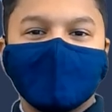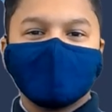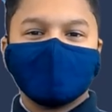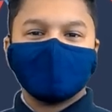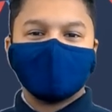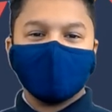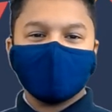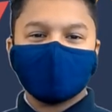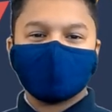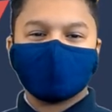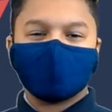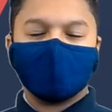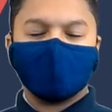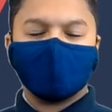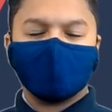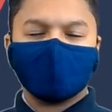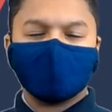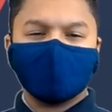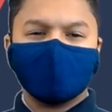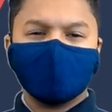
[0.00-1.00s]
Thanks,
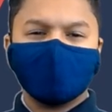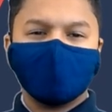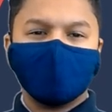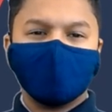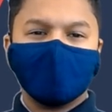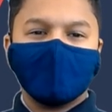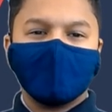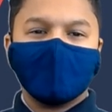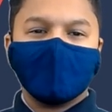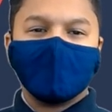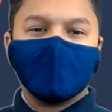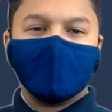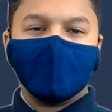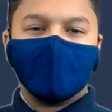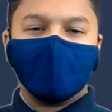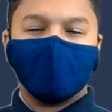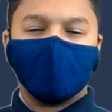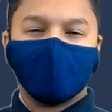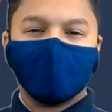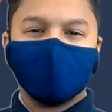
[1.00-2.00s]
Peyton.
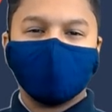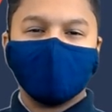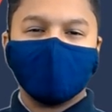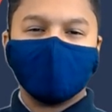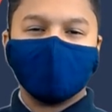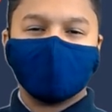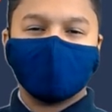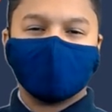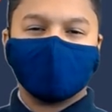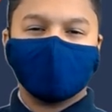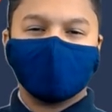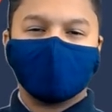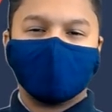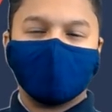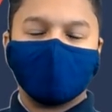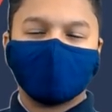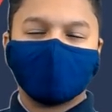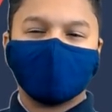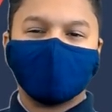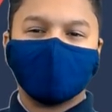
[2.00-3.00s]
Jorge
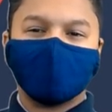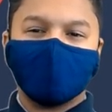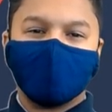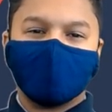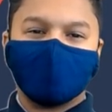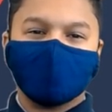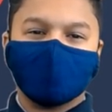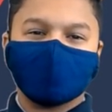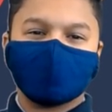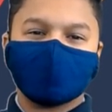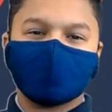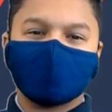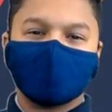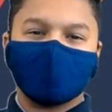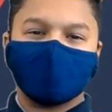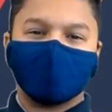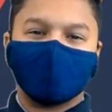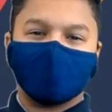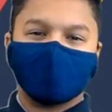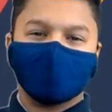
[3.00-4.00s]
Gilberto Ramos
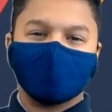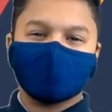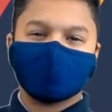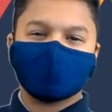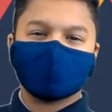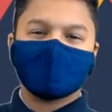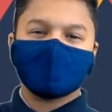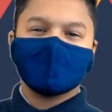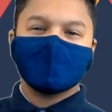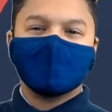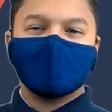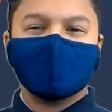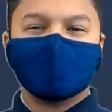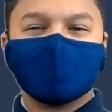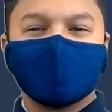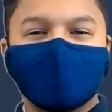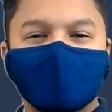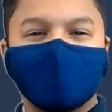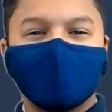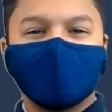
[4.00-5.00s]
Avalos is a
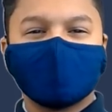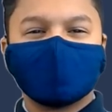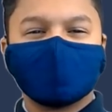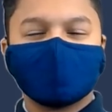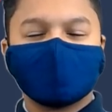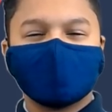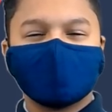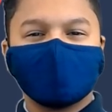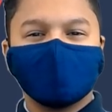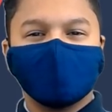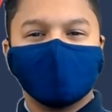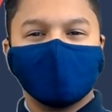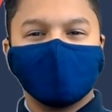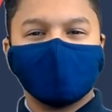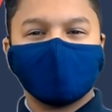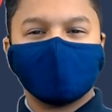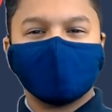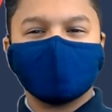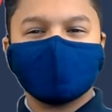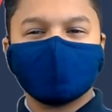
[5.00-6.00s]

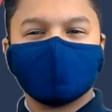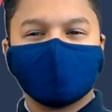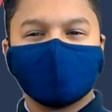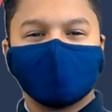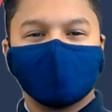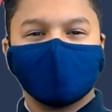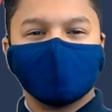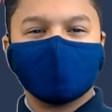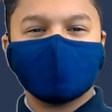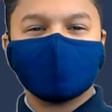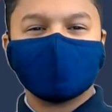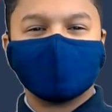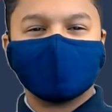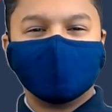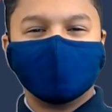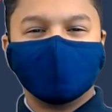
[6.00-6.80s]
Mexican-American journalist and